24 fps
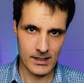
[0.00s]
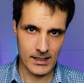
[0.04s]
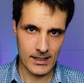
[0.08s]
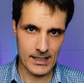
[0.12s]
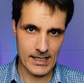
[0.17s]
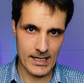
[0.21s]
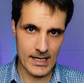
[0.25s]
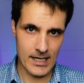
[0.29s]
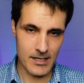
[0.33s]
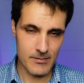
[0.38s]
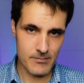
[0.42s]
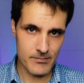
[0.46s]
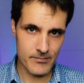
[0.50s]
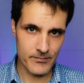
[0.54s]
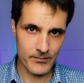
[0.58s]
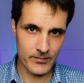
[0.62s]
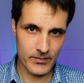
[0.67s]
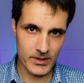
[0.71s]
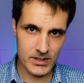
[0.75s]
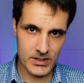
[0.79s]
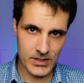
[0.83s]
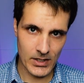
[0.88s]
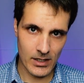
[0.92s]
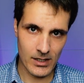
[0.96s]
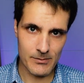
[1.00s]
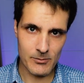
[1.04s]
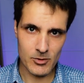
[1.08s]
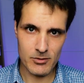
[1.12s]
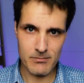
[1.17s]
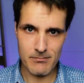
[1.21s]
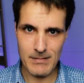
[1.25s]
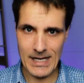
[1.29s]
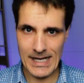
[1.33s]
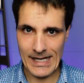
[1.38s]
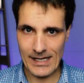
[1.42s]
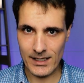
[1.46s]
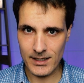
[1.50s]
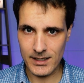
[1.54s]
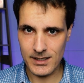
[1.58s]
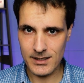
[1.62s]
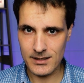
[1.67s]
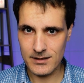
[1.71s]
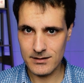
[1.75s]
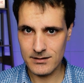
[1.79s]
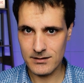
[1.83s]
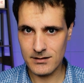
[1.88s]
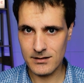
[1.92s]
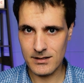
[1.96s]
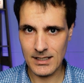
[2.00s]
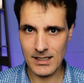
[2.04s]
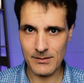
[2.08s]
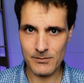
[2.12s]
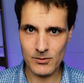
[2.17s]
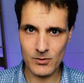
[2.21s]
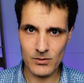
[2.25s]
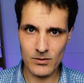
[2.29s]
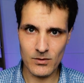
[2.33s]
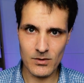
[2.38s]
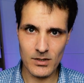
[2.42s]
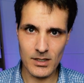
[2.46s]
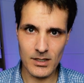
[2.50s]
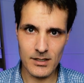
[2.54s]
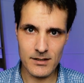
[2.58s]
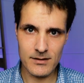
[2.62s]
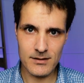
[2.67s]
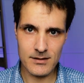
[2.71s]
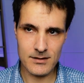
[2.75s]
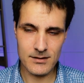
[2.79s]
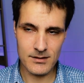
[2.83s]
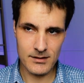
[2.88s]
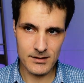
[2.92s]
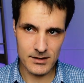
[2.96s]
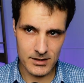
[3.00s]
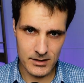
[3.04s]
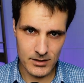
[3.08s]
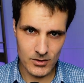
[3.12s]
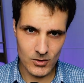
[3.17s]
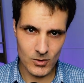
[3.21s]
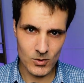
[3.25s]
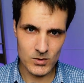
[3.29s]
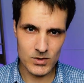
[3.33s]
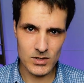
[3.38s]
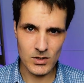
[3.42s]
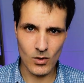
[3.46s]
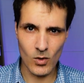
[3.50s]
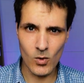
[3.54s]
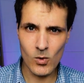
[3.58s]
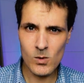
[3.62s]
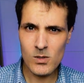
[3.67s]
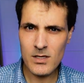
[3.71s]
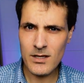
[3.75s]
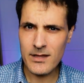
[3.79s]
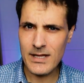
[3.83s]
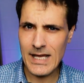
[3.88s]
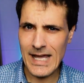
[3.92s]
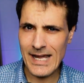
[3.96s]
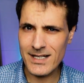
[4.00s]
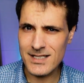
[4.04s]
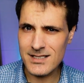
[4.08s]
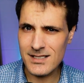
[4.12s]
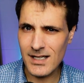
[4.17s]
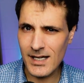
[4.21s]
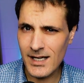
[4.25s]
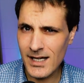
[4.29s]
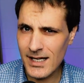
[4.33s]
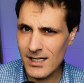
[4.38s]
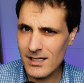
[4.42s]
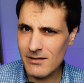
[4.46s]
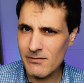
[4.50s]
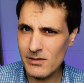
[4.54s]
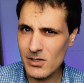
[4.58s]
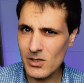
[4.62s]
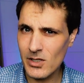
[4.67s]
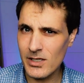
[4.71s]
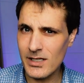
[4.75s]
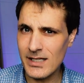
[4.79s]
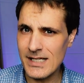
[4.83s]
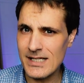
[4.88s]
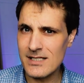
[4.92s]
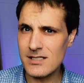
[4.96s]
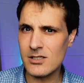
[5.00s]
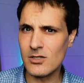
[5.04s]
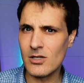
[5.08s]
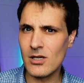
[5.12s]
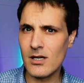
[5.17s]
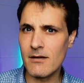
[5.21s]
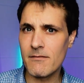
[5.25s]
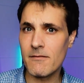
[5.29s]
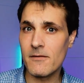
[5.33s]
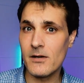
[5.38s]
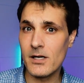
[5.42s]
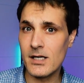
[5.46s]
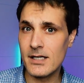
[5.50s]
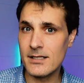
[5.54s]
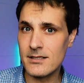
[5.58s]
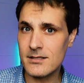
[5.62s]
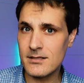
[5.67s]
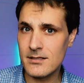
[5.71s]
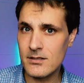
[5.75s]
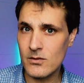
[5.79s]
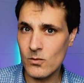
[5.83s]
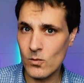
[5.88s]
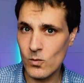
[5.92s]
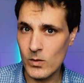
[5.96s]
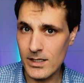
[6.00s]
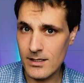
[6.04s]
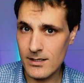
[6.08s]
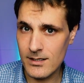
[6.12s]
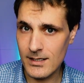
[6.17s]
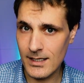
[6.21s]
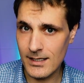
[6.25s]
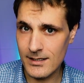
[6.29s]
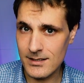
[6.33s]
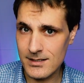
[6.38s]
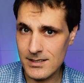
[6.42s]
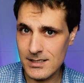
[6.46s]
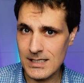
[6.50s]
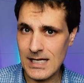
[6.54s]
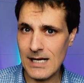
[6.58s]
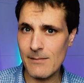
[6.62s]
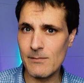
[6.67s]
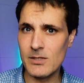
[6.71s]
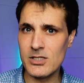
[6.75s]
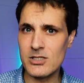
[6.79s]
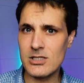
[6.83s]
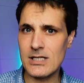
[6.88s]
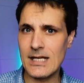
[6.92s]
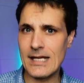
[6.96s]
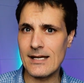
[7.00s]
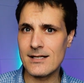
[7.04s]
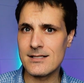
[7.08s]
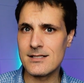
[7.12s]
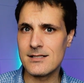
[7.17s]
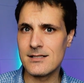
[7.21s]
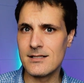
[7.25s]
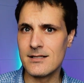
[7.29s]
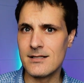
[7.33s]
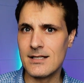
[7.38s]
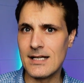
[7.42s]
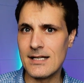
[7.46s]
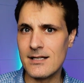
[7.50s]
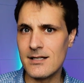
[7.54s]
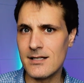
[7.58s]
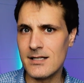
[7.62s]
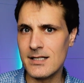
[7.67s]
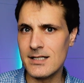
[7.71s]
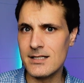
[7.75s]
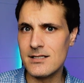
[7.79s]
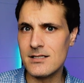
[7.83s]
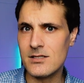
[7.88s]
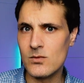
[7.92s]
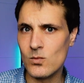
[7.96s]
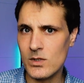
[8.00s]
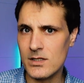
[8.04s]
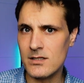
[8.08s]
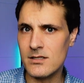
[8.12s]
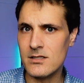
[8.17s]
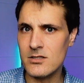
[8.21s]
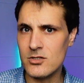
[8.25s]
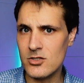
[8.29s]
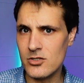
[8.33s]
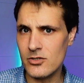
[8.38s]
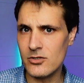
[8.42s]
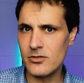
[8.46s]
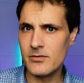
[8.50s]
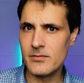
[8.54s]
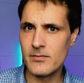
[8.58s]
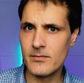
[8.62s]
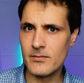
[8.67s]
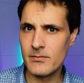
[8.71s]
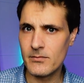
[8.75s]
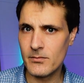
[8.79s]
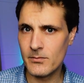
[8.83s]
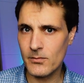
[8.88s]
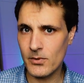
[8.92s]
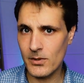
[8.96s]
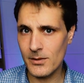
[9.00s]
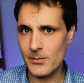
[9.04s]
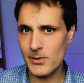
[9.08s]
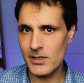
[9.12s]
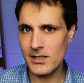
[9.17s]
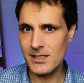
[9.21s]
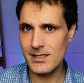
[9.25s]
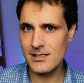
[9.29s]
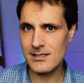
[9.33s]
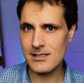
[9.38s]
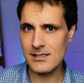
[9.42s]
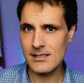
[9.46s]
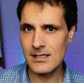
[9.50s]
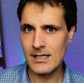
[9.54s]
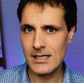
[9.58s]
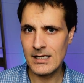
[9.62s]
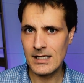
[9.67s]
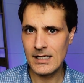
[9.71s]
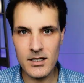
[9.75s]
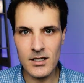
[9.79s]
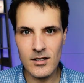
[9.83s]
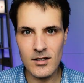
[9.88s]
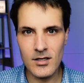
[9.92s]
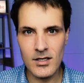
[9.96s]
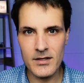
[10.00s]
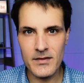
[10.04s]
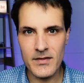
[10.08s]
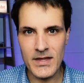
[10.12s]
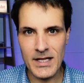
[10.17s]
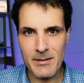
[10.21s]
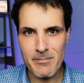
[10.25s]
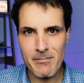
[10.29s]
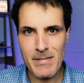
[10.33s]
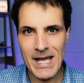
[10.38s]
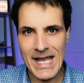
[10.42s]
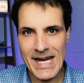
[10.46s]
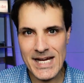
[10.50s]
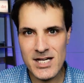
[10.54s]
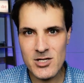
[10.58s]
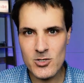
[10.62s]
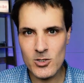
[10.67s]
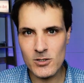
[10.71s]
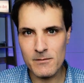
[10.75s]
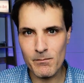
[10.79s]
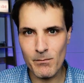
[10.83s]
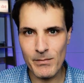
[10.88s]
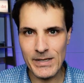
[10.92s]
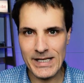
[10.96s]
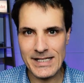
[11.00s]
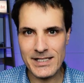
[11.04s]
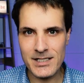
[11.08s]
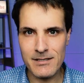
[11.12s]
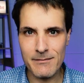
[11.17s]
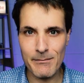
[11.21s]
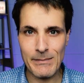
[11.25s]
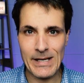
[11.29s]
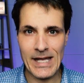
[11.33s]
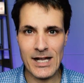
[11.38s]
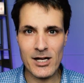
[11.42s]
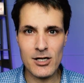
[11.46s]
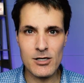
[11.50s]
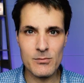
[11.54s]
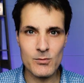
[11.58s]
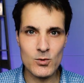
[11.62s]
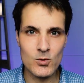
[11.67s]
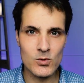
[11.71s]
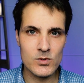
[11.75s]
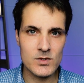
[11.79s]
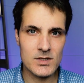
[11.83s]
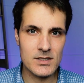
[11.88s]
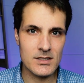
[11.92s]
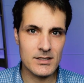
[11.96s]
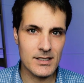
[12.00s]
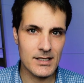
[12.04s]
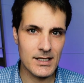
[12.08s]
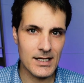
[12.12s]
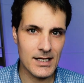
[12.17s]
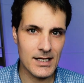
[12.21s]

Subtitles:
time on market, capital growth, yields, all of that is a hell of a lot easier, I find, with an established house than it is with new properties. There may not be comparables